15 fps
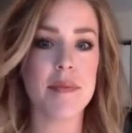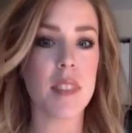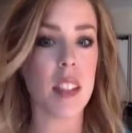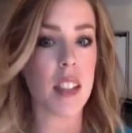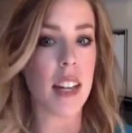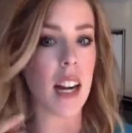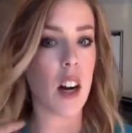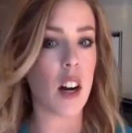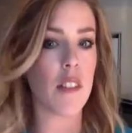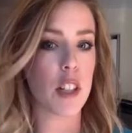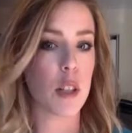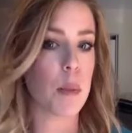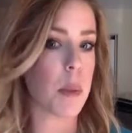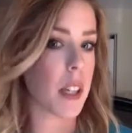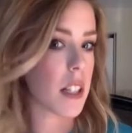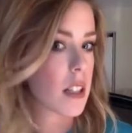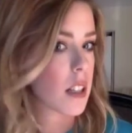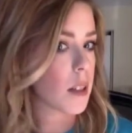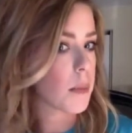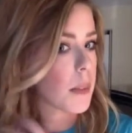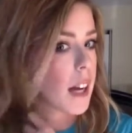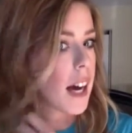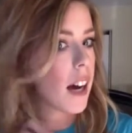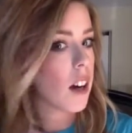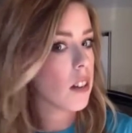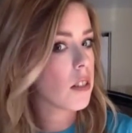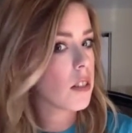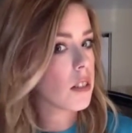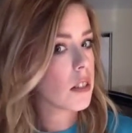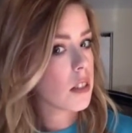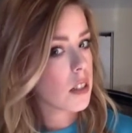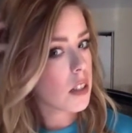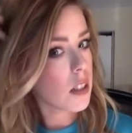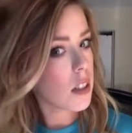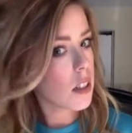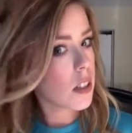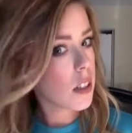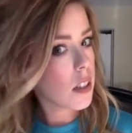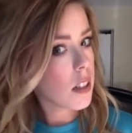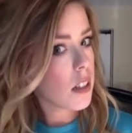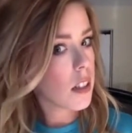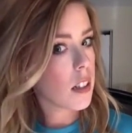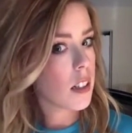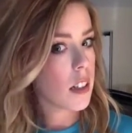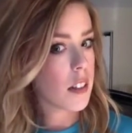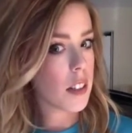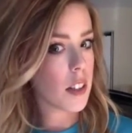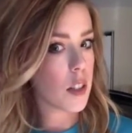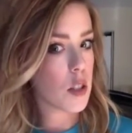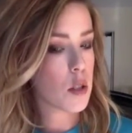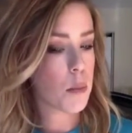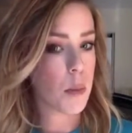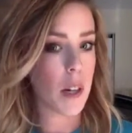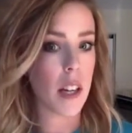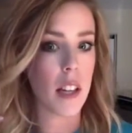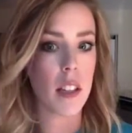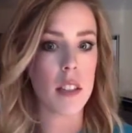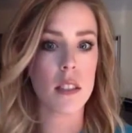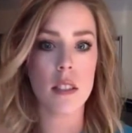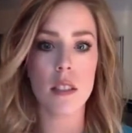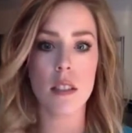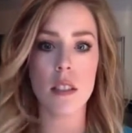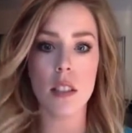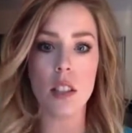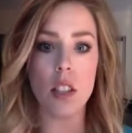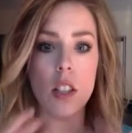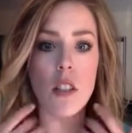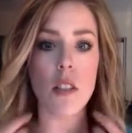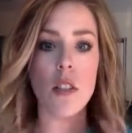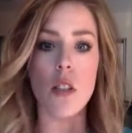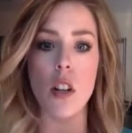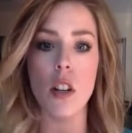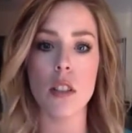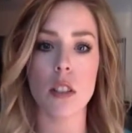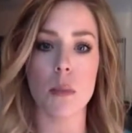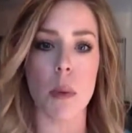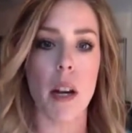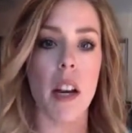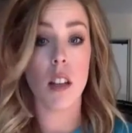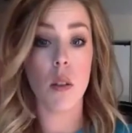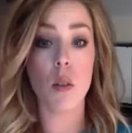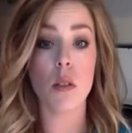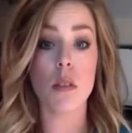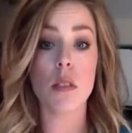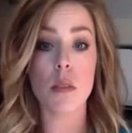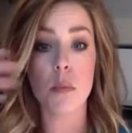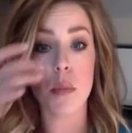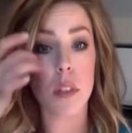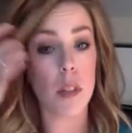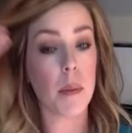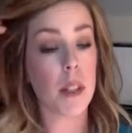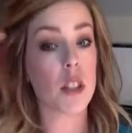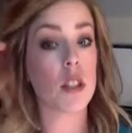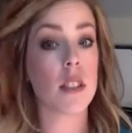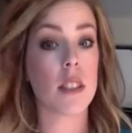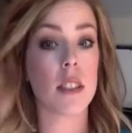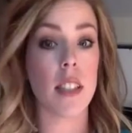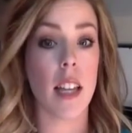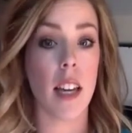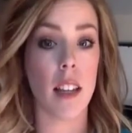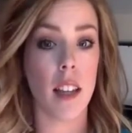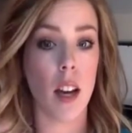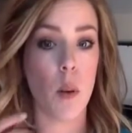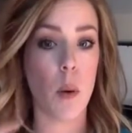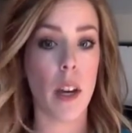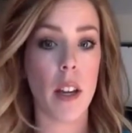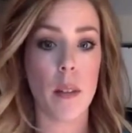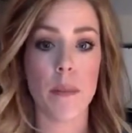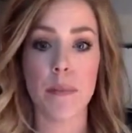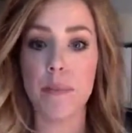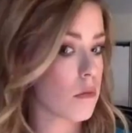And then however you place them now, and then you spray, the salt spray, they will pretty much stay that way.